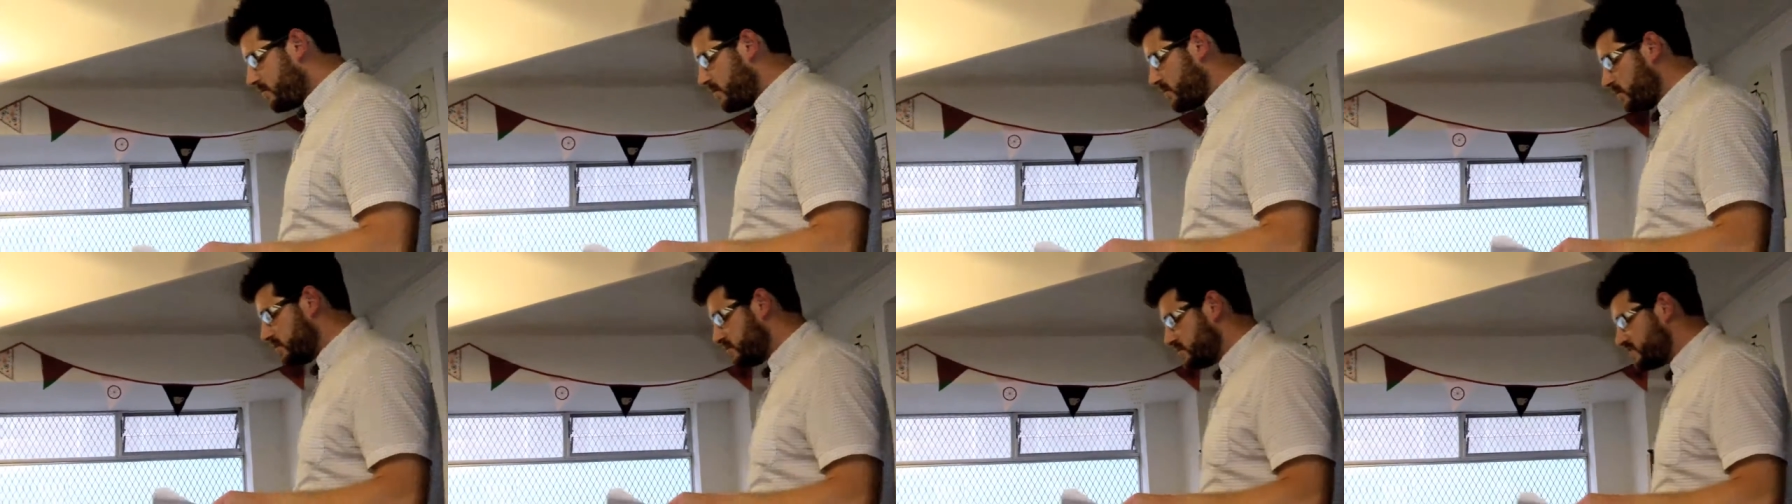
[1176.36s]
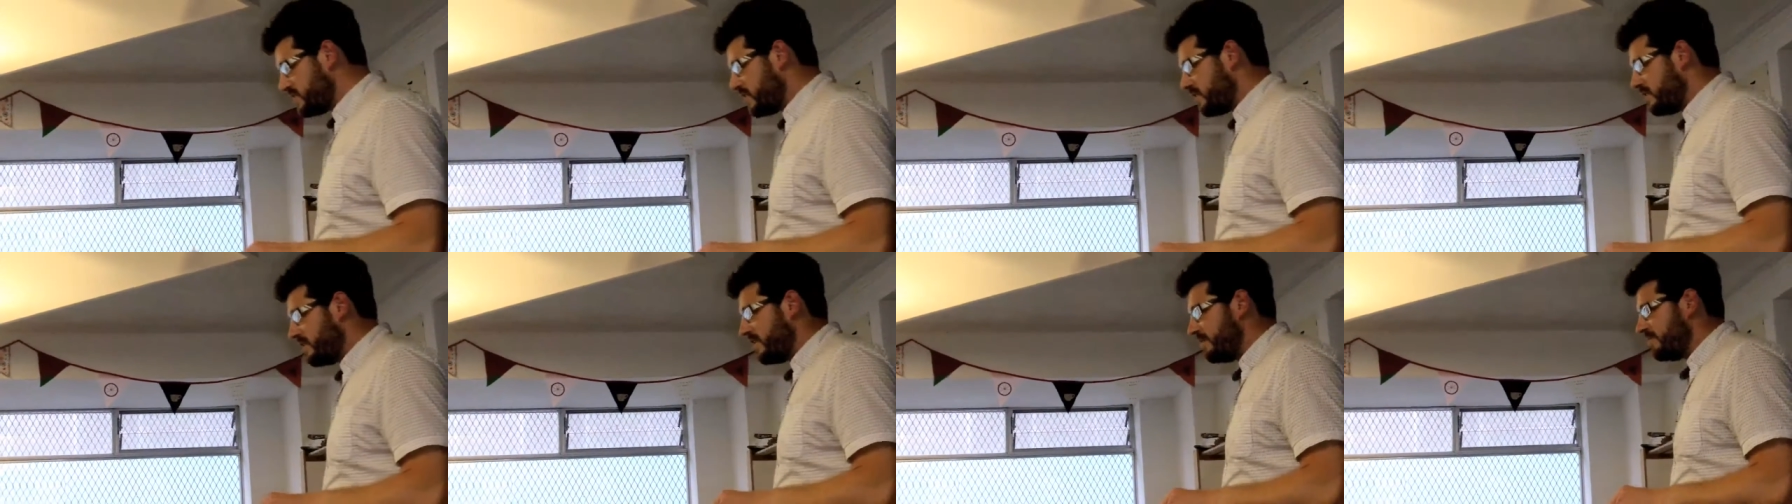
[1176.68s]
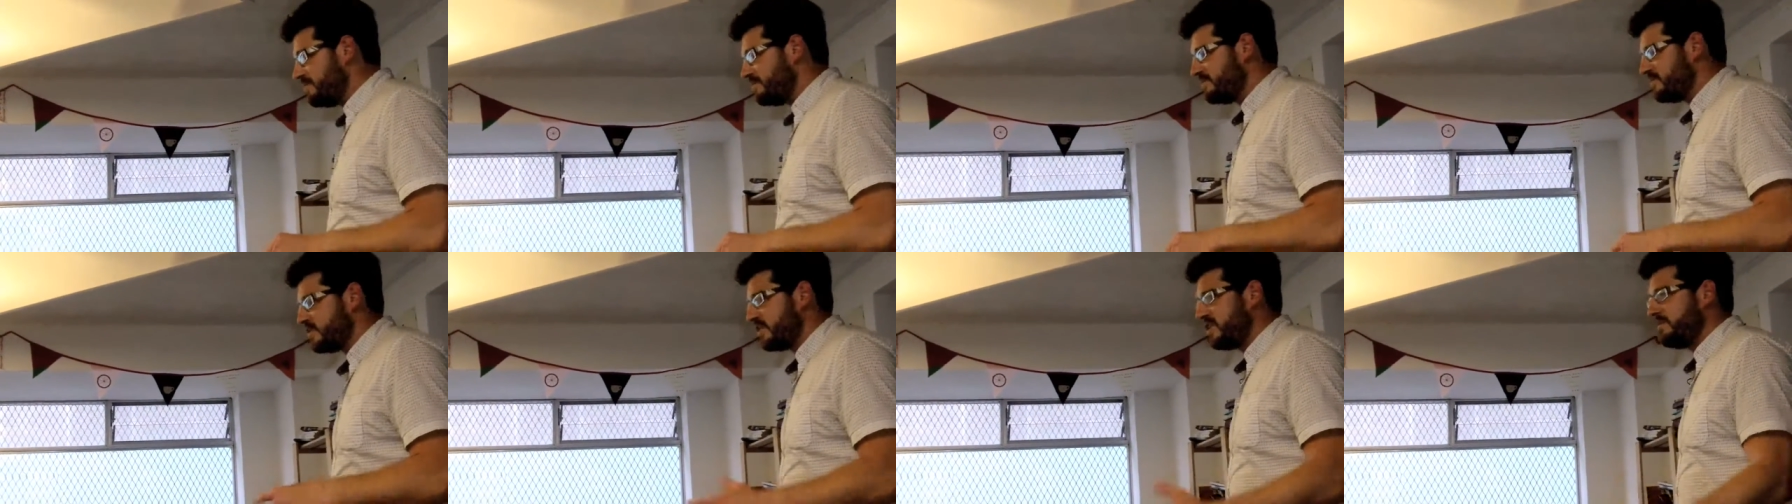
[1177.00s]
But
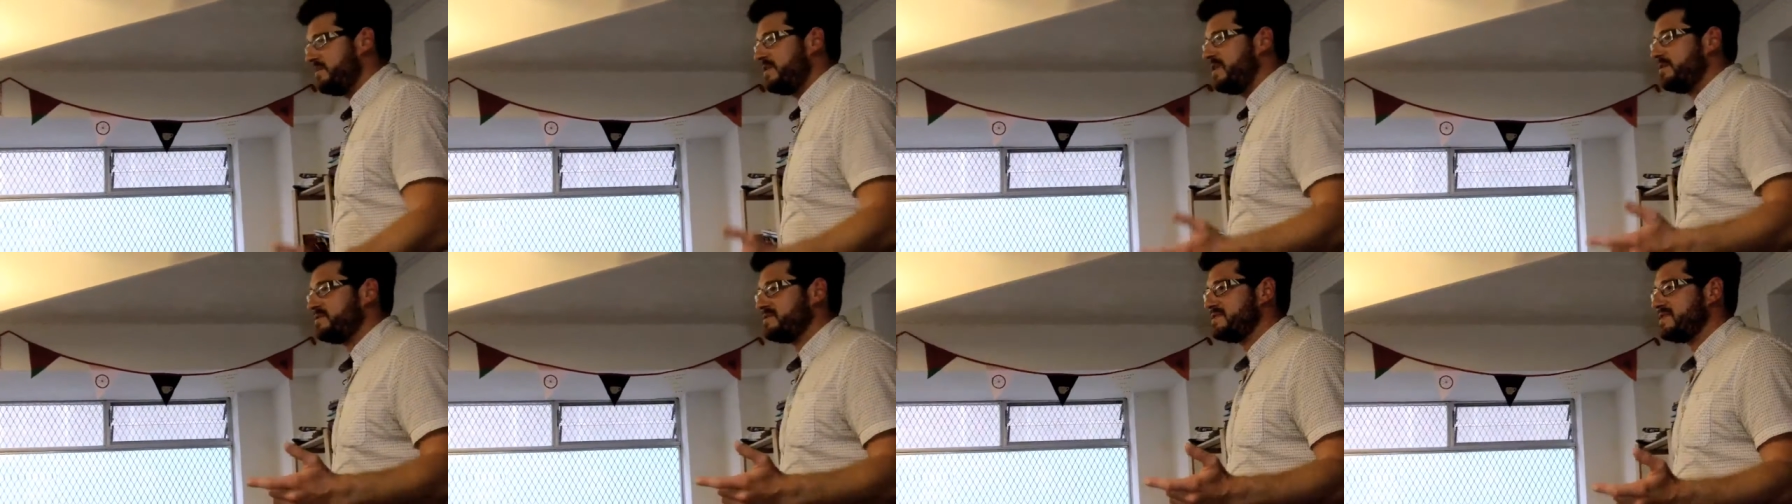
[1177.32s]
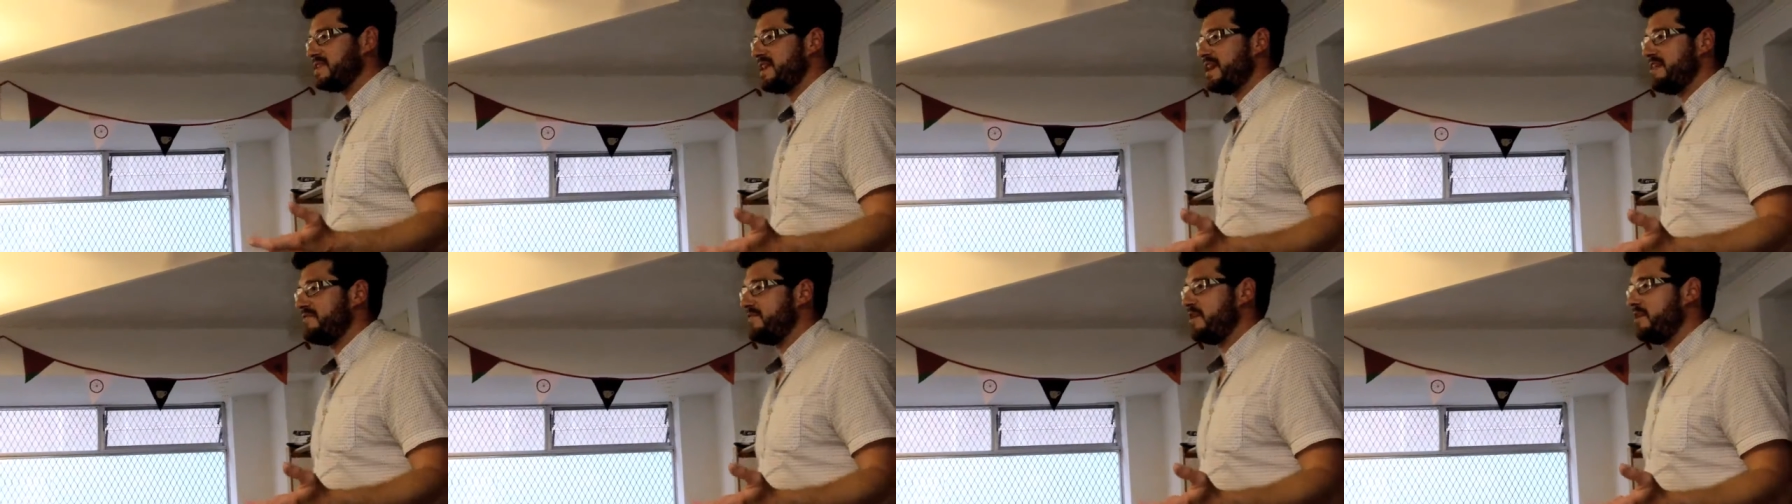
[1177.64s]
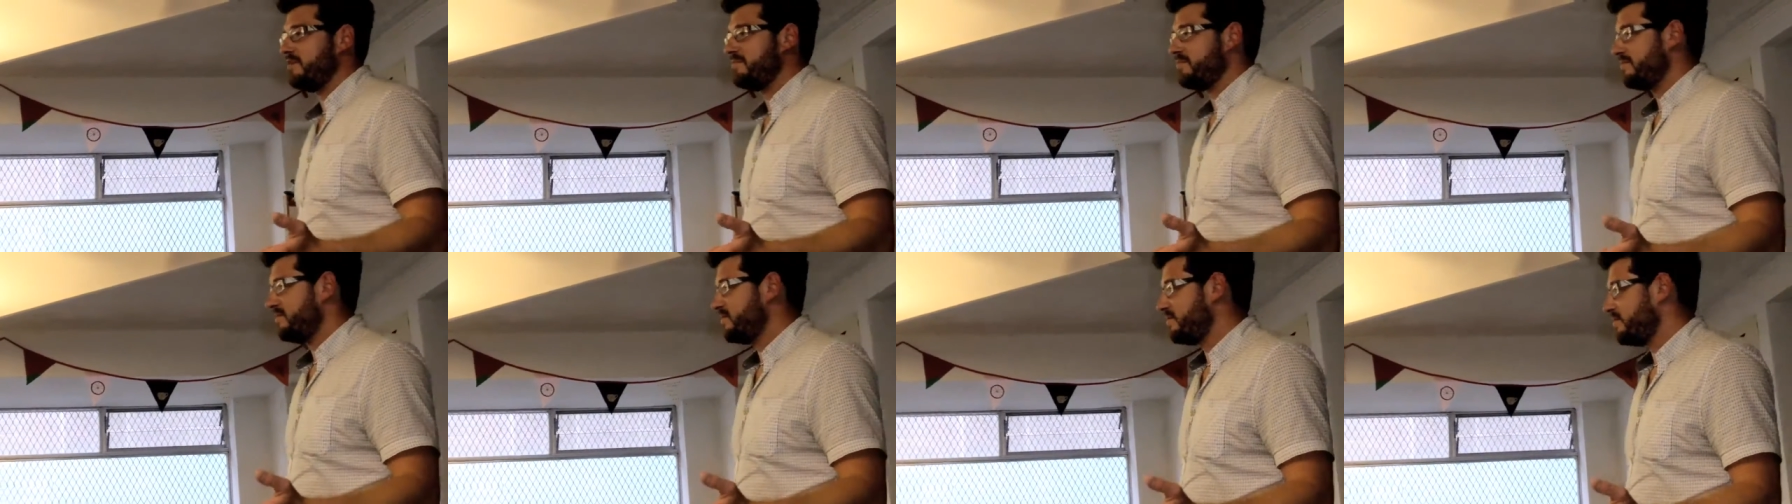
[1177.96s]
also bringing people
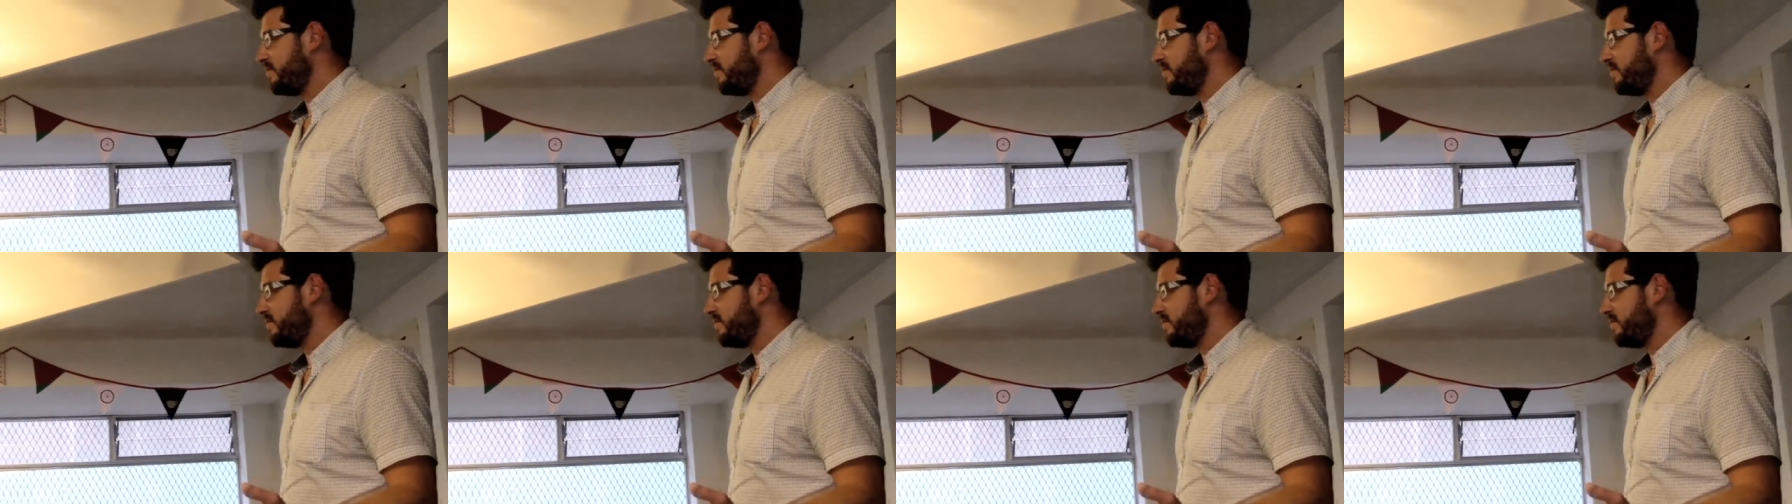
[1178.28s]
together.